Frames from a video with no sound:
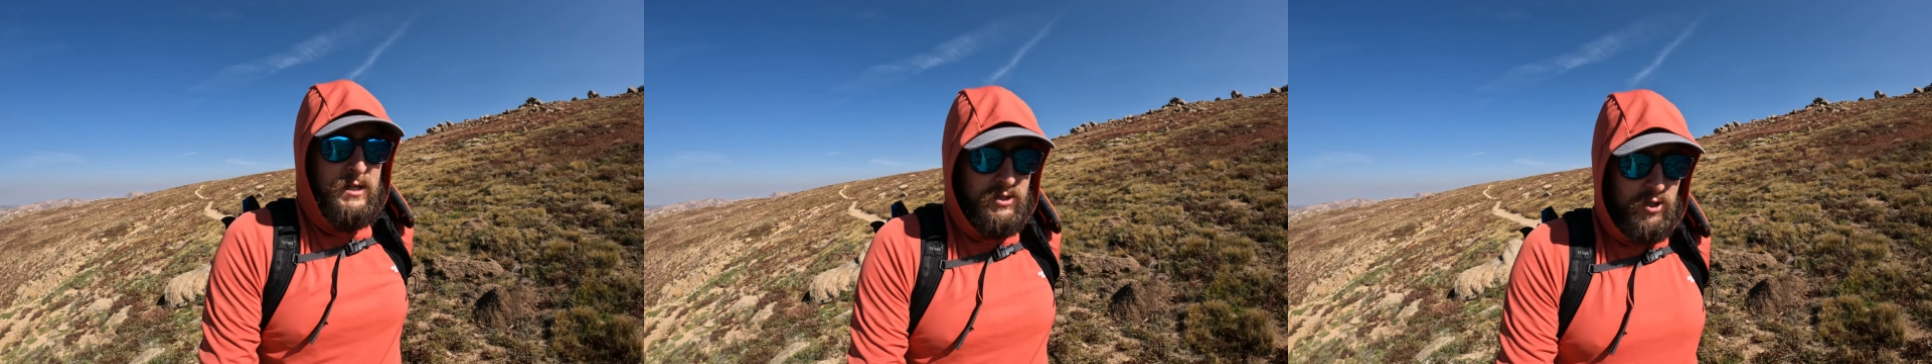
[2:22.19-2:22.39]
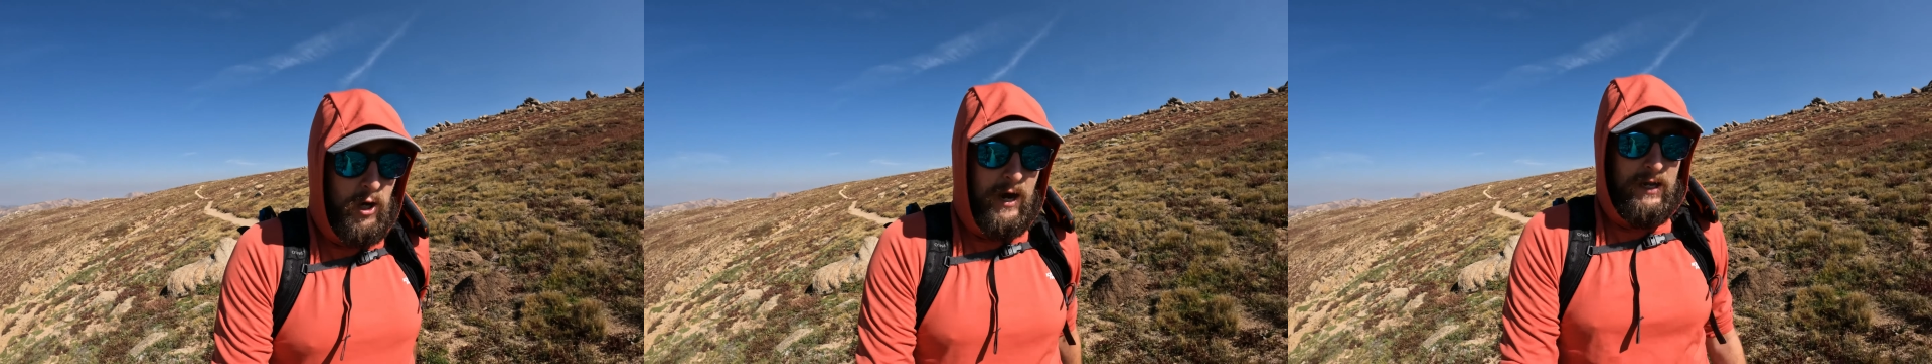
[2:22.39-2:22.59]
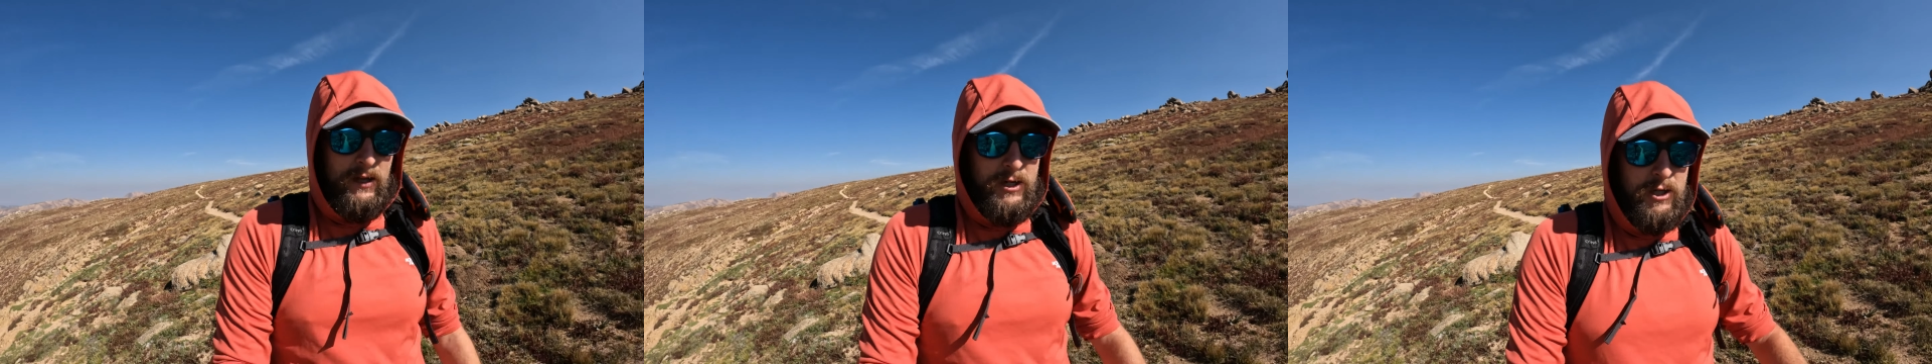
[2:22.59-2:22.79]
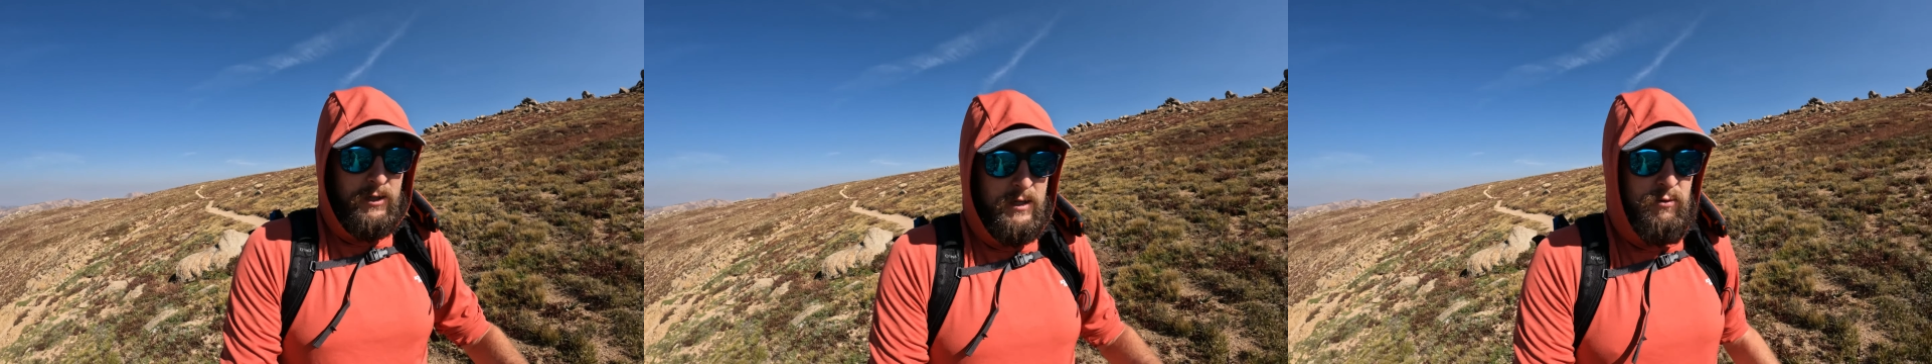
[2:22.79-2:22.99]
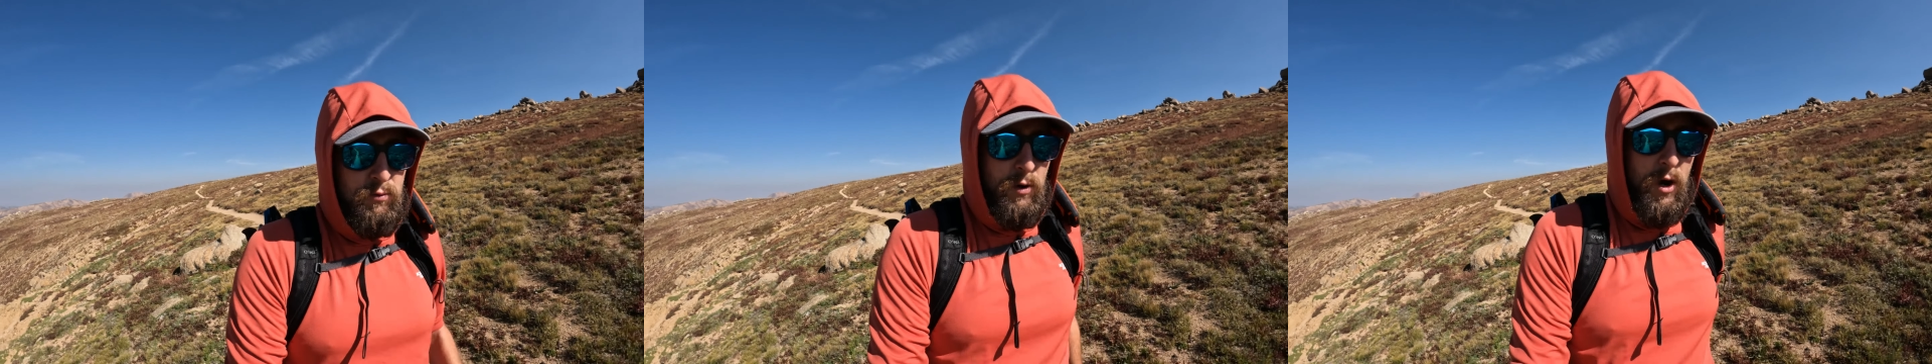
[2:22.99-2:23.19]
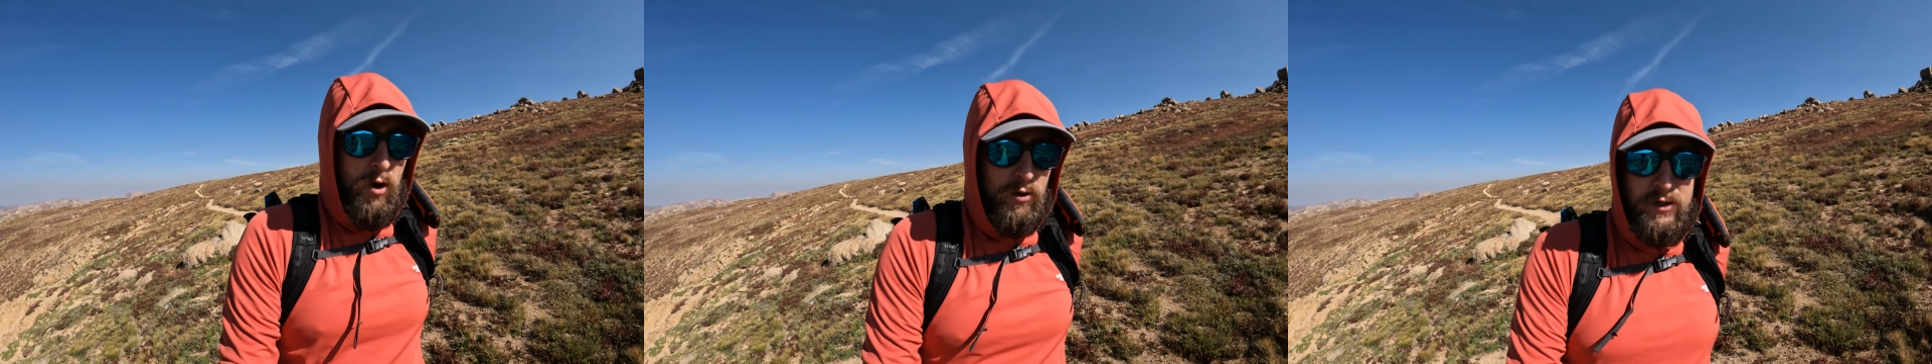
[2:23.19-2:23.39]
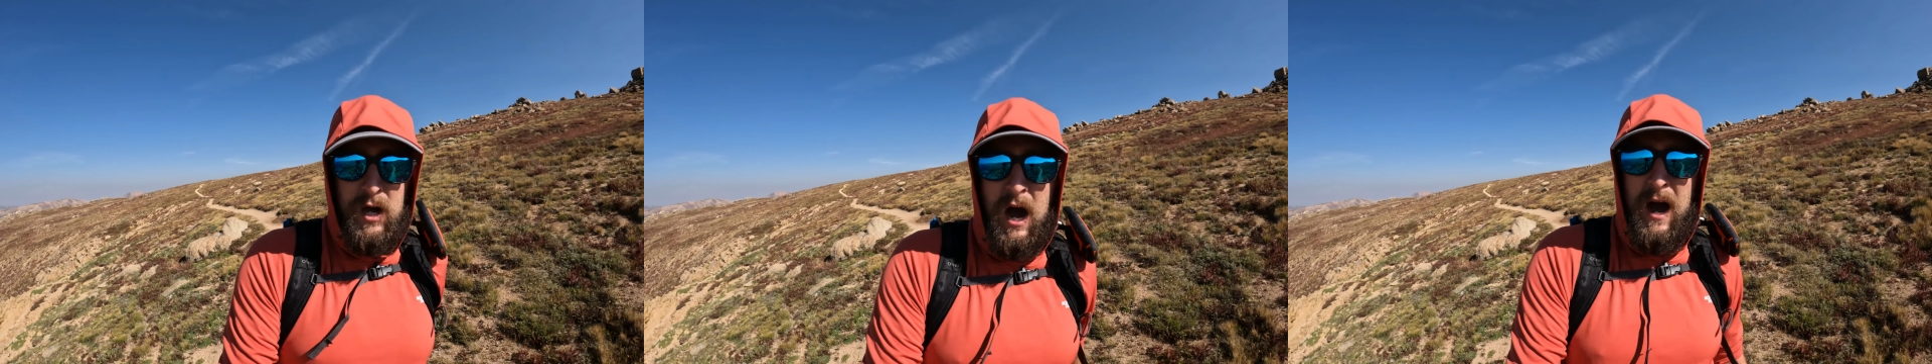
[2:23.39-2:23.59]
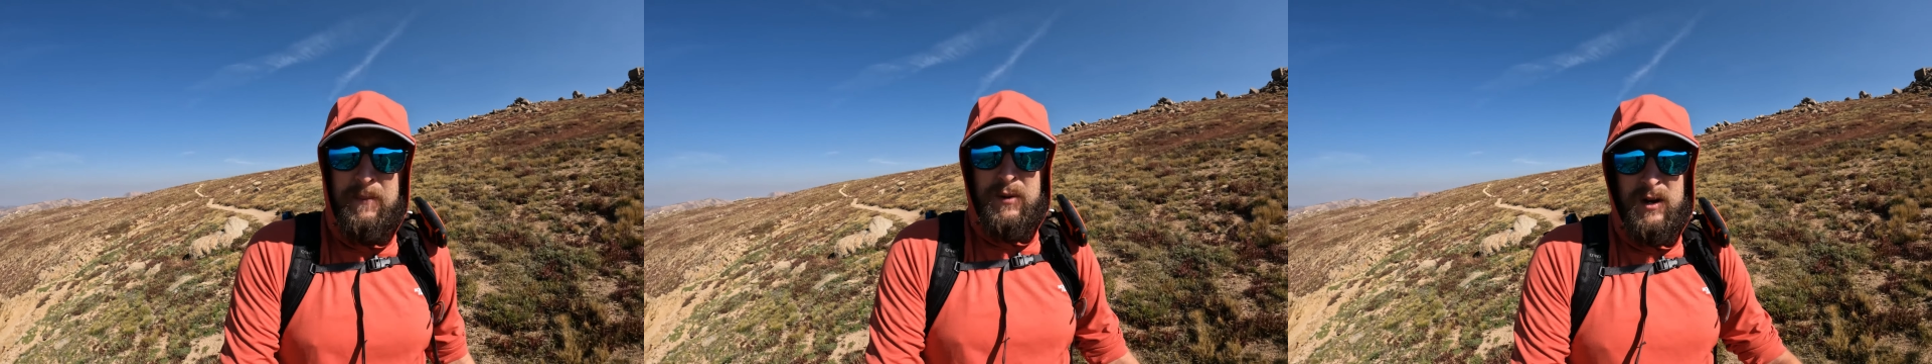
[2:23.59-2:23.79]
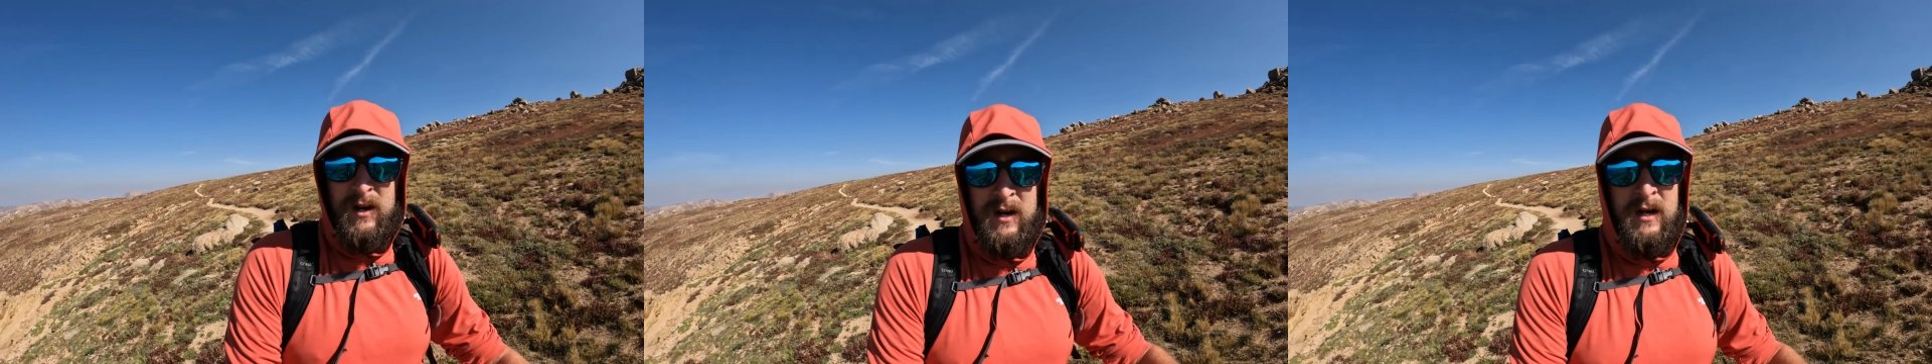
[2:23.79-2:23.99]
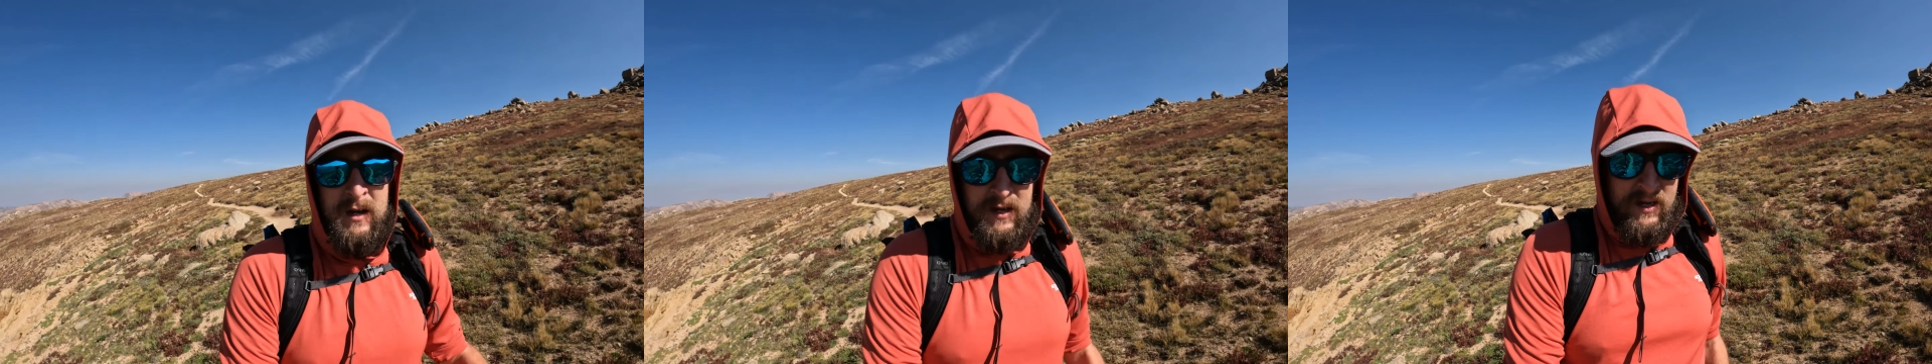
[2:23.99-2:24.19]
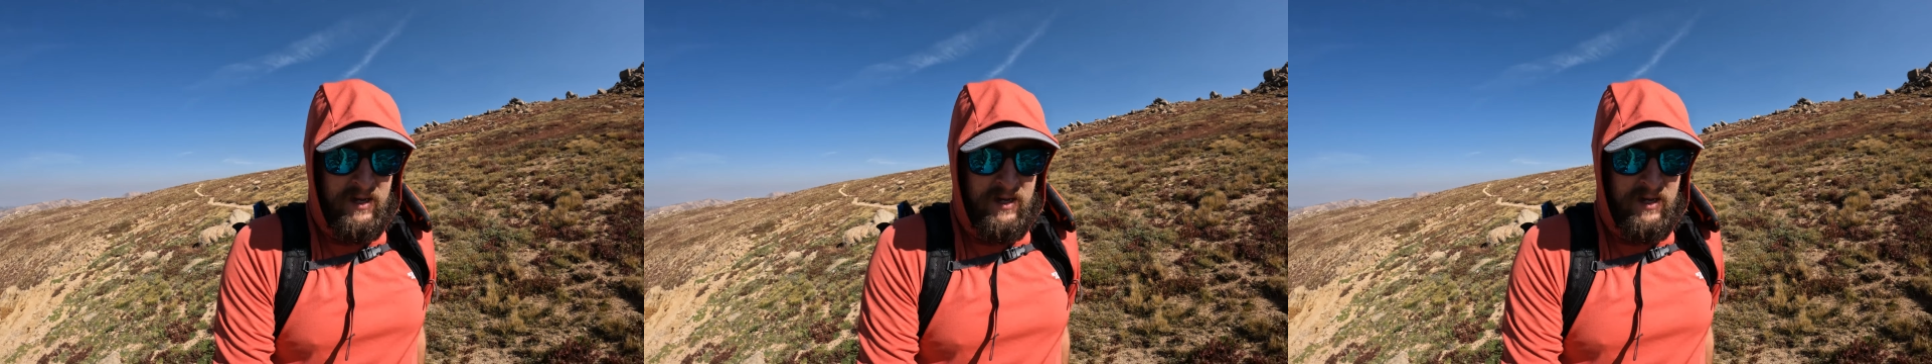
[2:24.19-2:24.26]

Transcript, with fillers: So I literally rode Copper